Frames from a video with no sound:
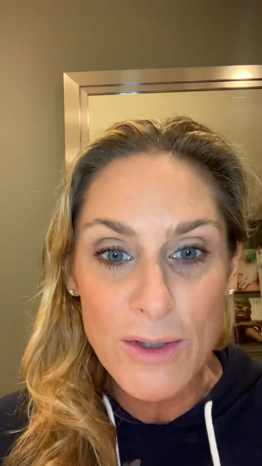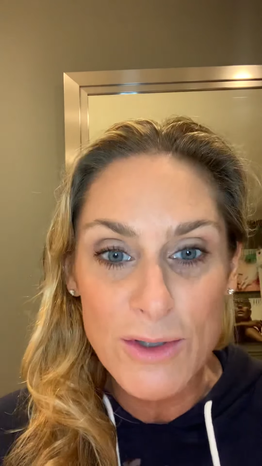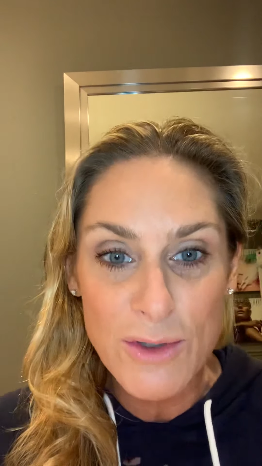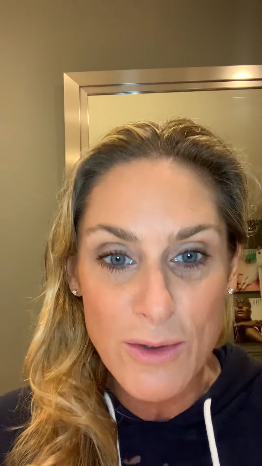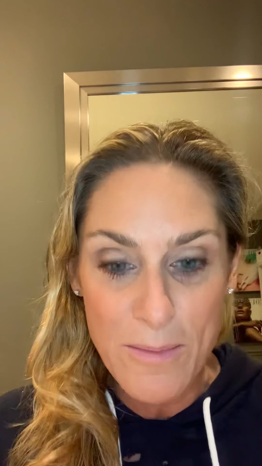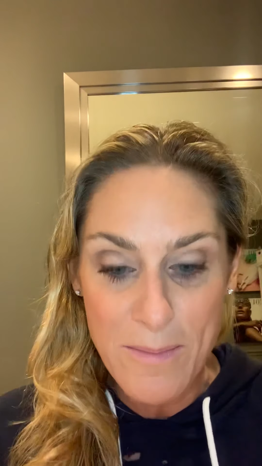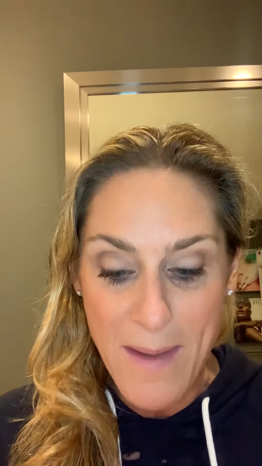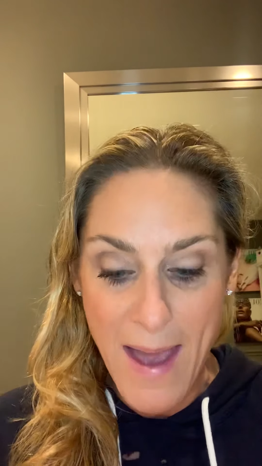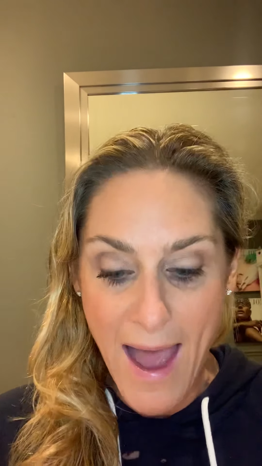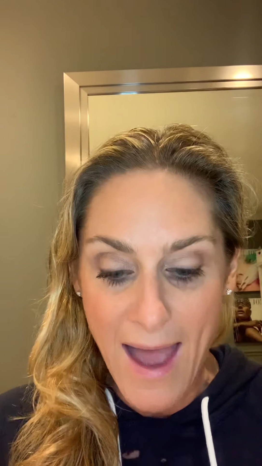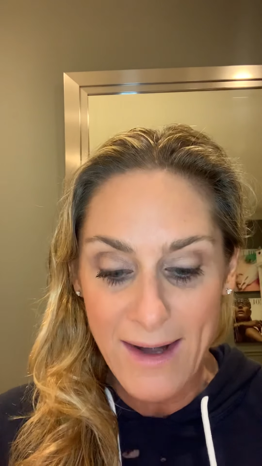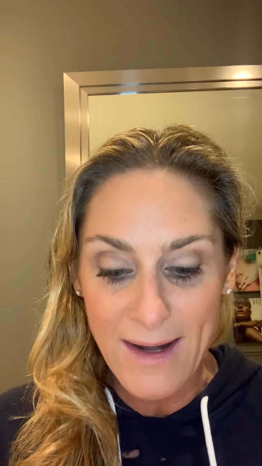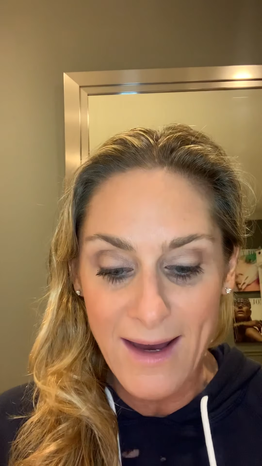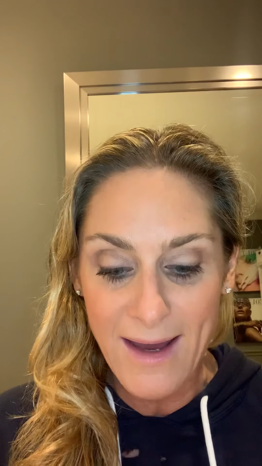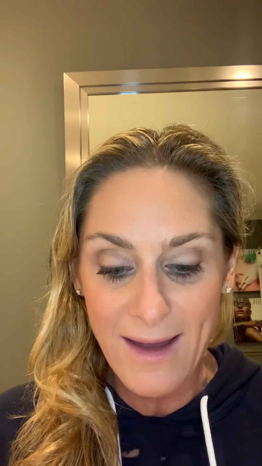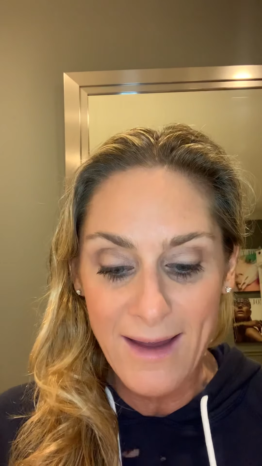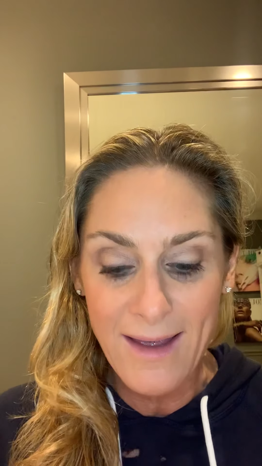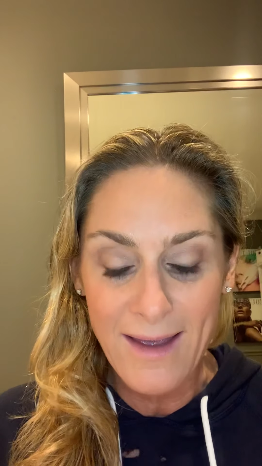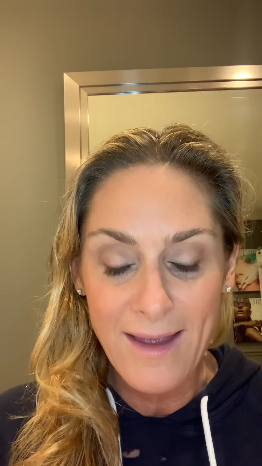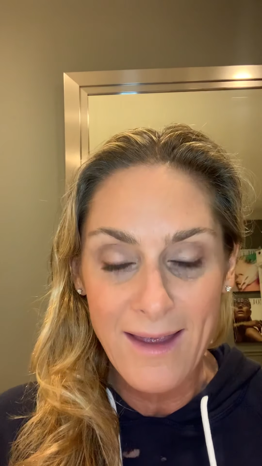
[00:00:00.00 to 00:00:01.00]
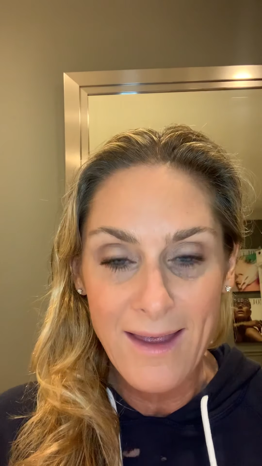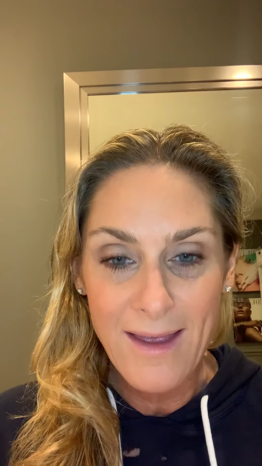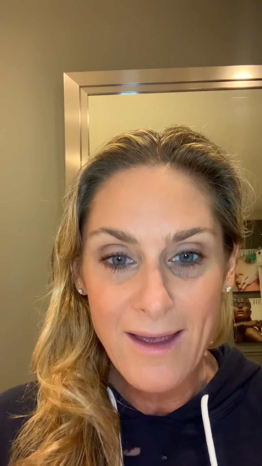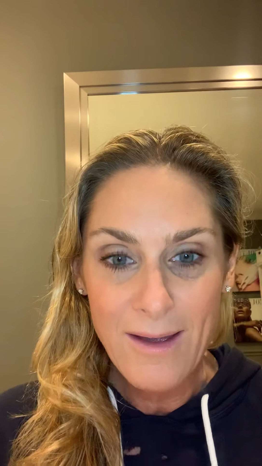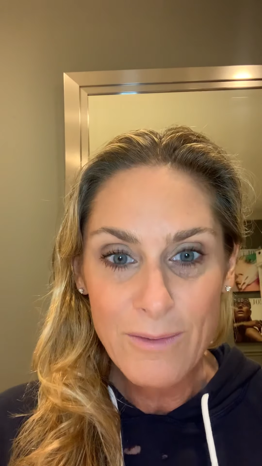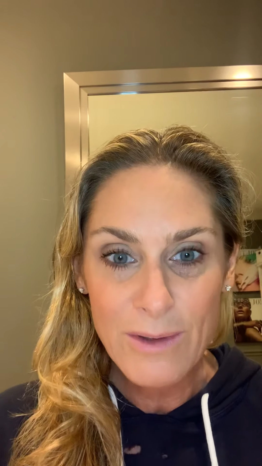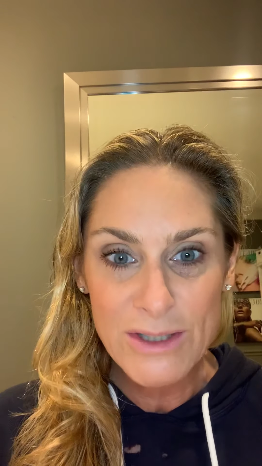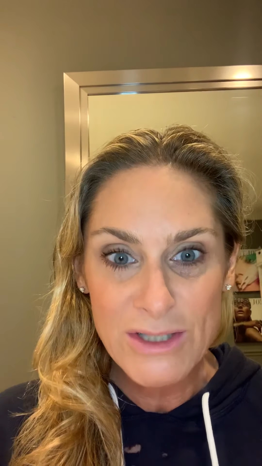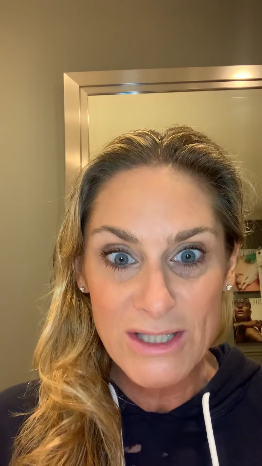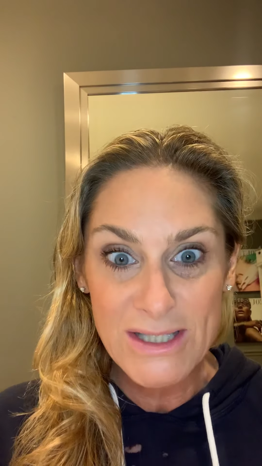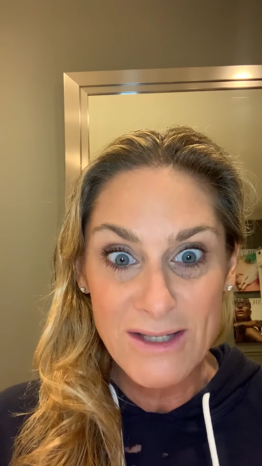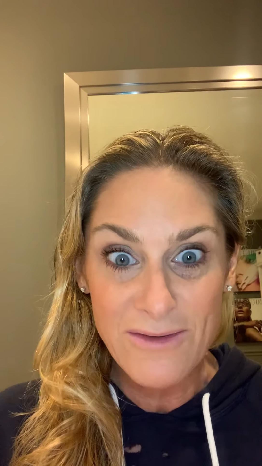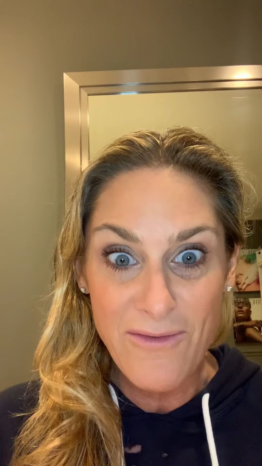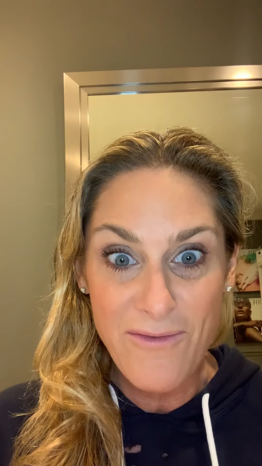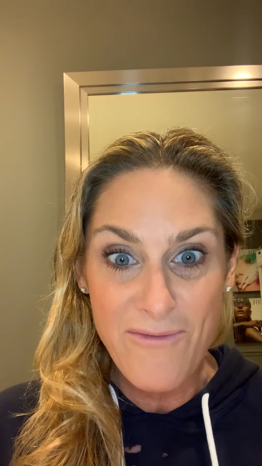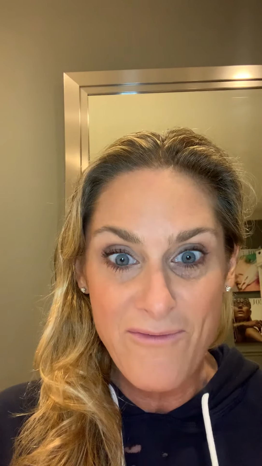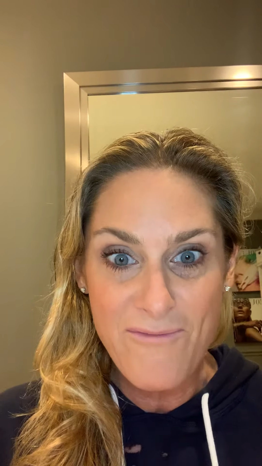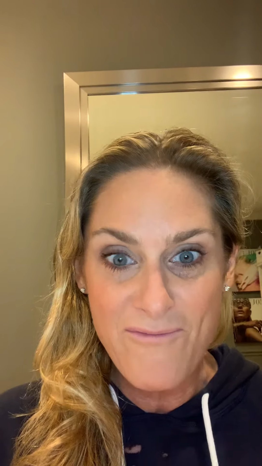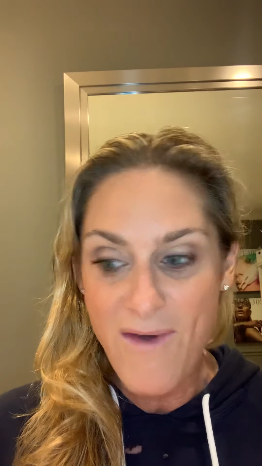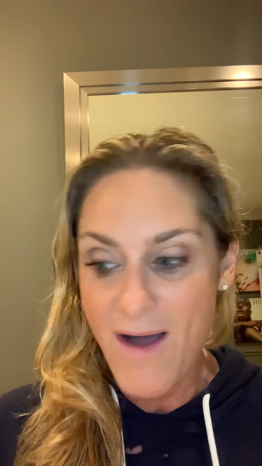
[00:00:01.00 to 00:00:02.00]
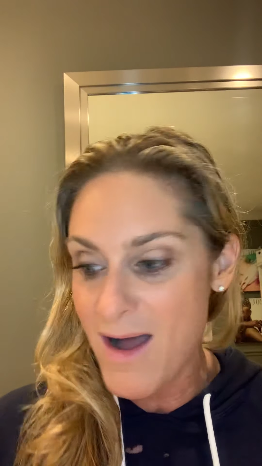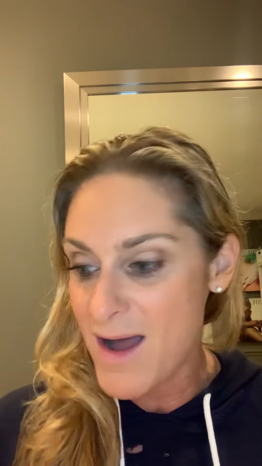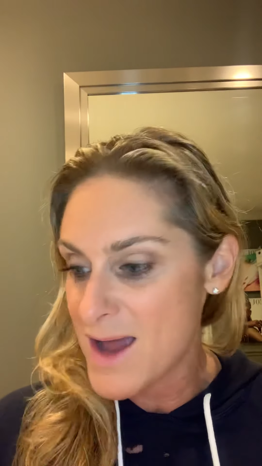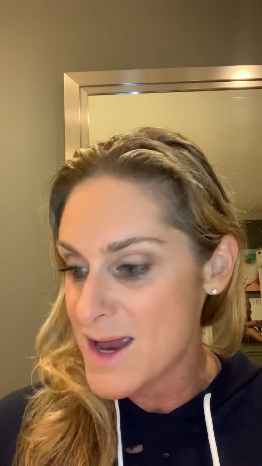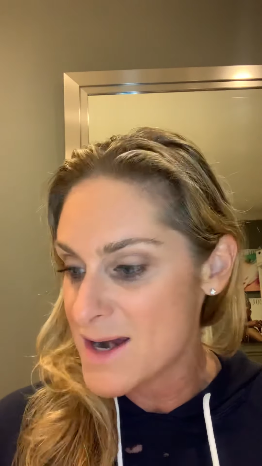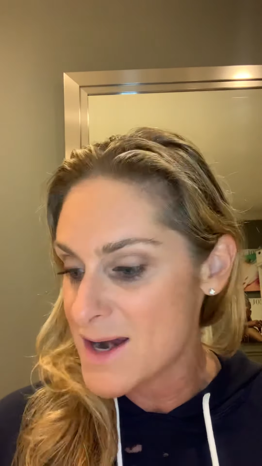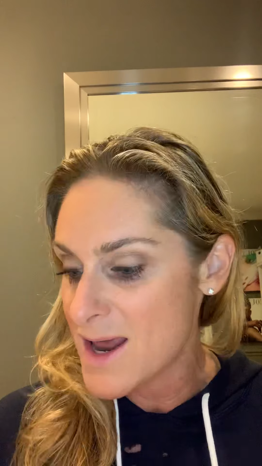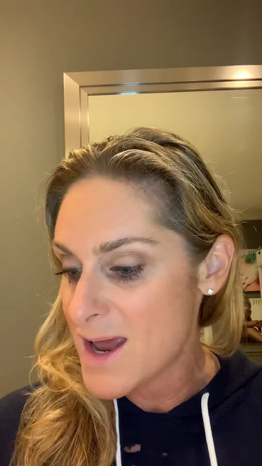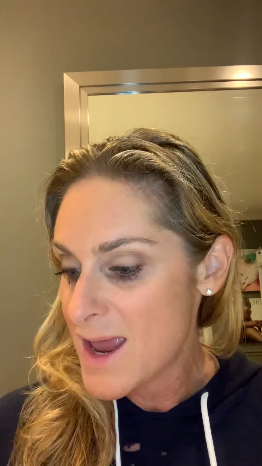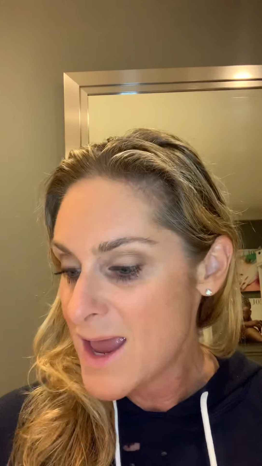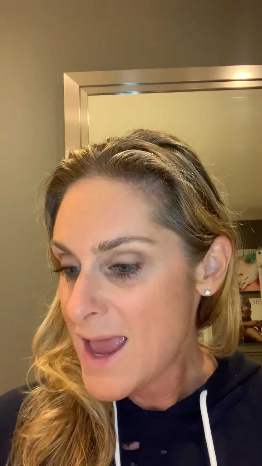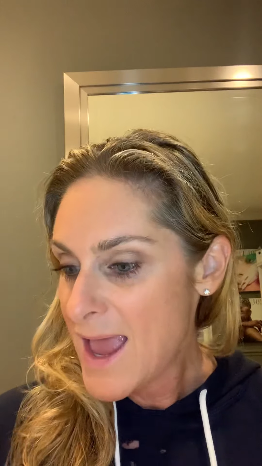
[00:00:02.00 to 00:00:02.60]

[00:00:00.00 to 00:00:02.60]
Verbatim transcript: dramatic, which is fun.